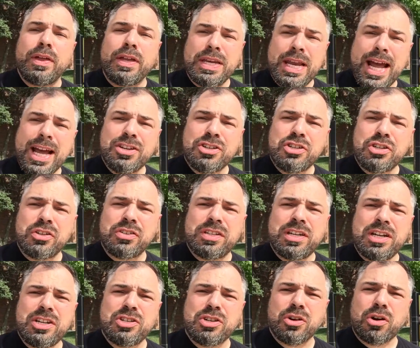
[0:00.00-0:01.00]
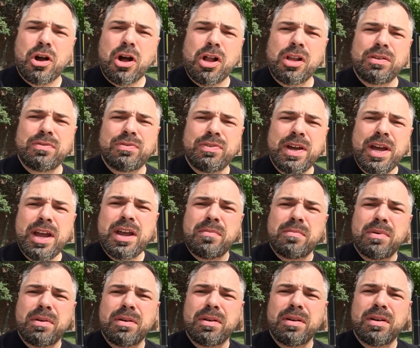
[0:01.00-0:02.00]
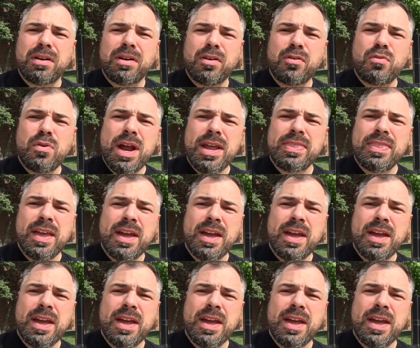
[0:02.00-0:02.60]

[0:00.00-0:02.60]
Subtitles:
The National Teacher Hall of Fame, right